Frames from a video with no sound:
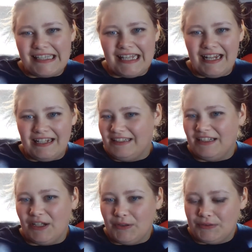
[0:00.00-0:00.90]
And you
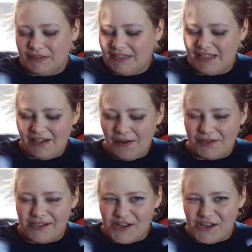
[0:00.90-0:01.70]
know, it's not.